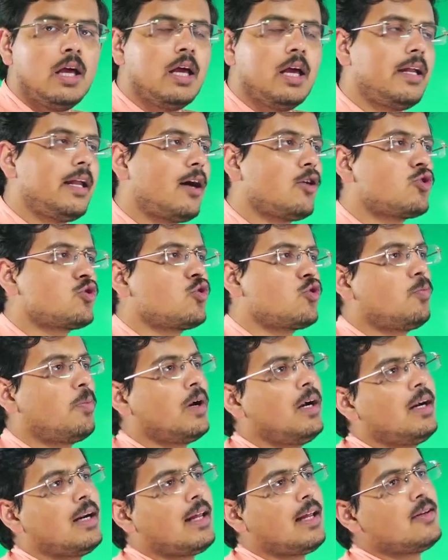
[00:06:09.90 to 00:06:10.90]
Now,
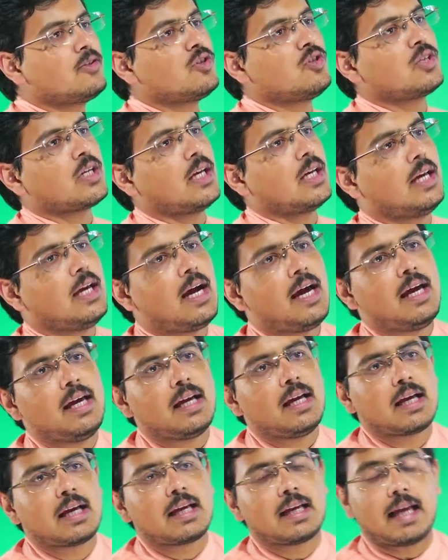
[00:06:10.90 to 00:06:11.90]
super intelligent AI
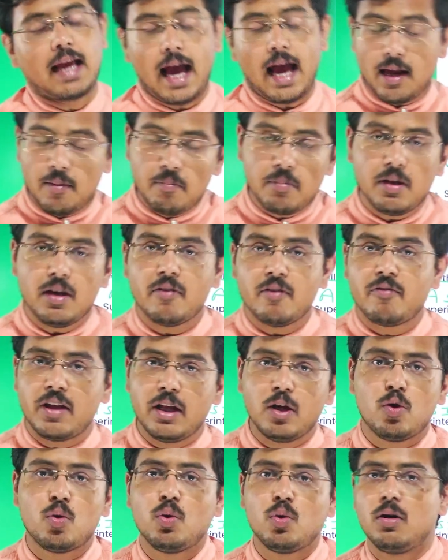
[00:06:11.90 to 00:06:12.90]
can be a
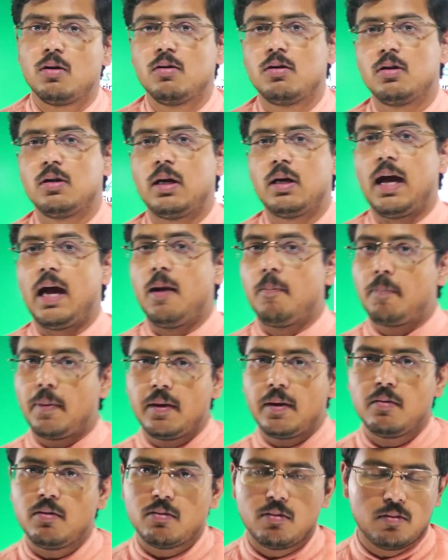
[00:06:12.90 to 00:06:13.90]
very good
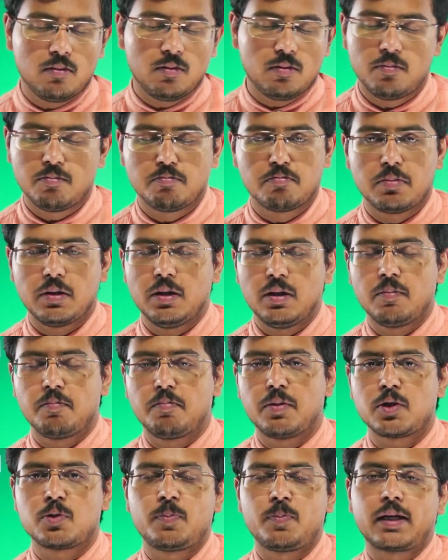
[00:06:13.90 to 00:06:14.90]
helping
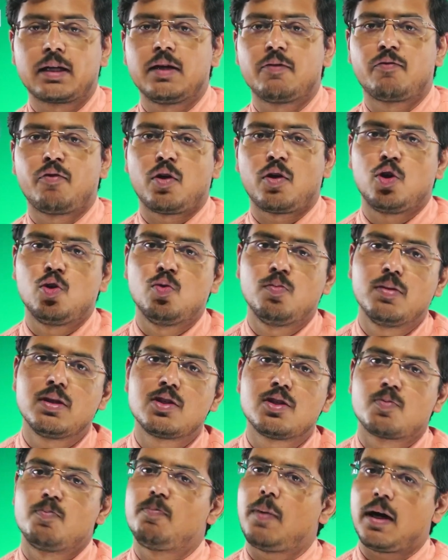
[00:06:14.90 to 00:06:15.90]
perspective for
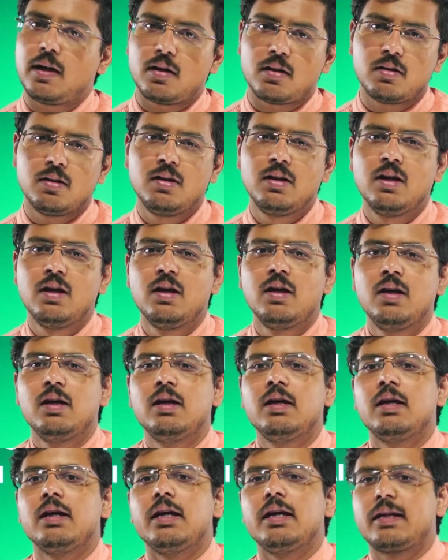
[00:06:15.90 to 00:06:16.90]
humans, but
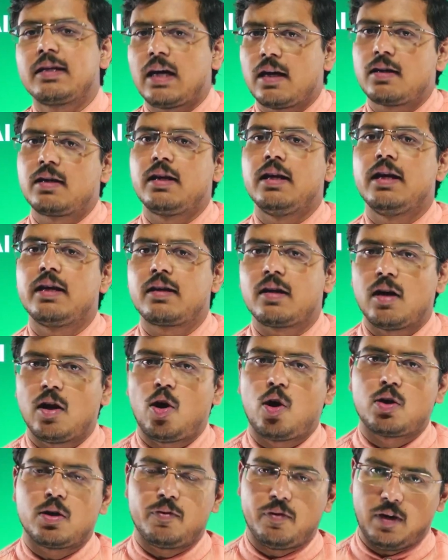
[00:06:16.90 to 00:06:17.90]
it can create a
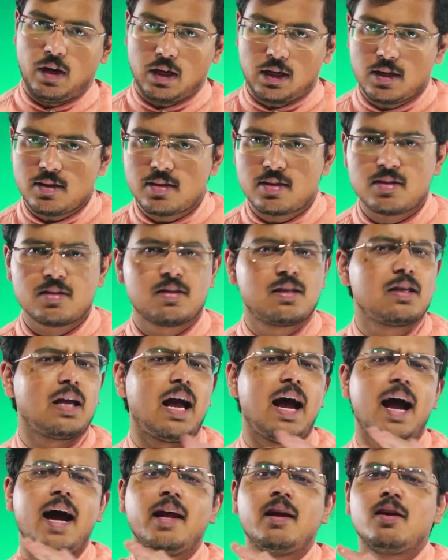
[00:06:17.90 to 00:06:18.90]
lot of ruckus.
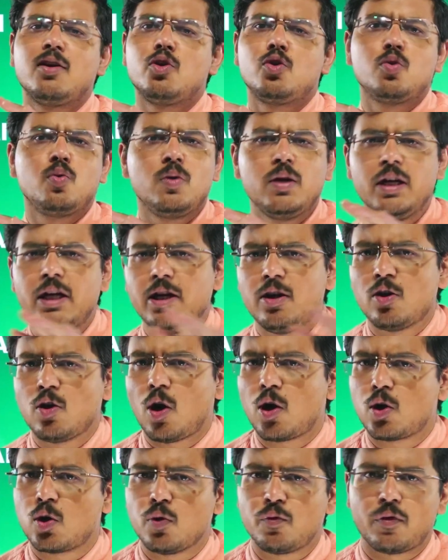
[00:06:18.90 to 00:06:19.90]
And you need
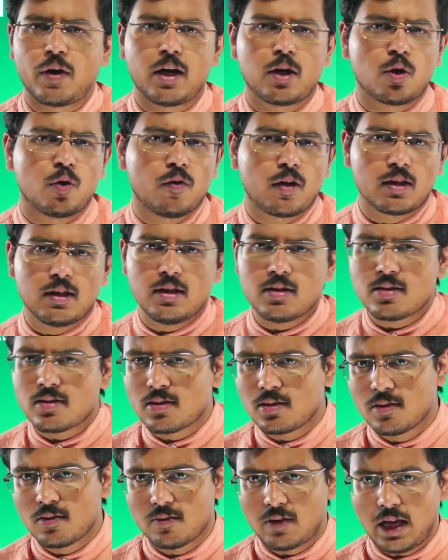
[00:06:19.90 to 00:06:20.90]
not to fret over this.
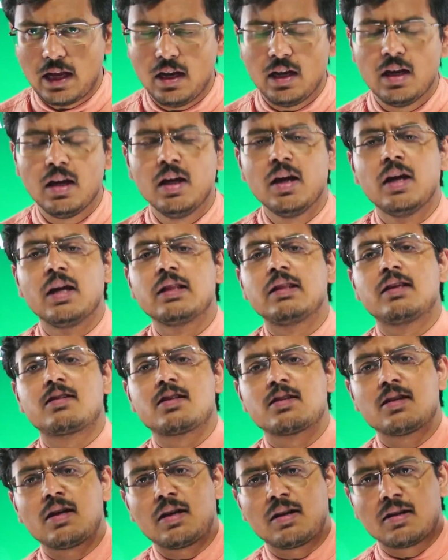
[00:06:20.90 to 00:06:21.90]
Fine. This
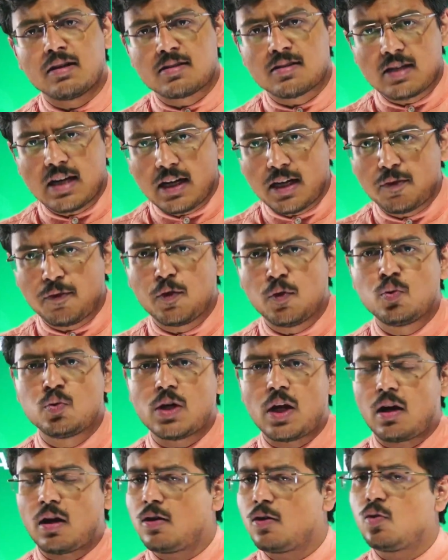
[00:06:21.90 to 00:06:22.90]
is a distant
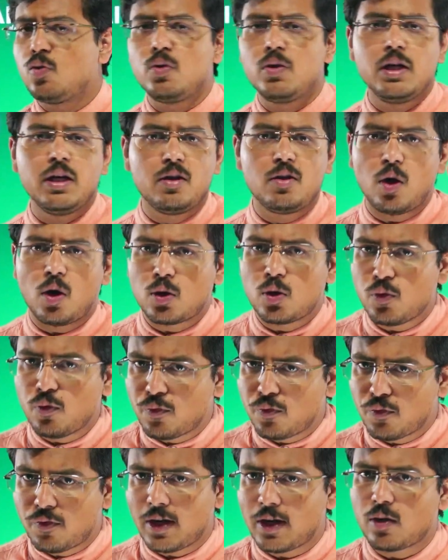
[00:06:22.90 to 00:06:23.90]
future. You need not to
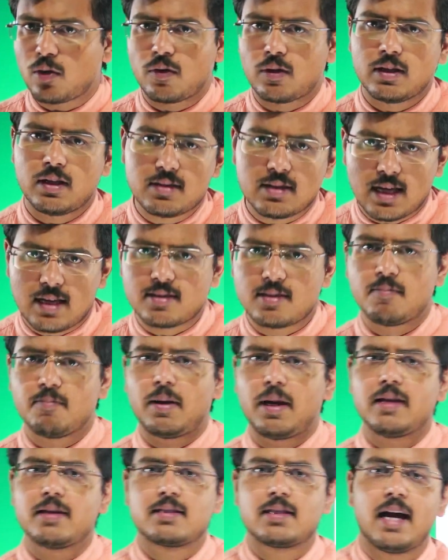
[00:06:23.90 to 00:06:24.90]
fret over this, as
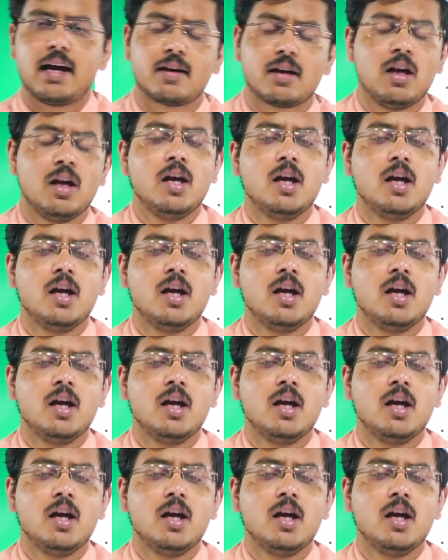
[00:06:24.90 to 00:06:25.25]
simple as that.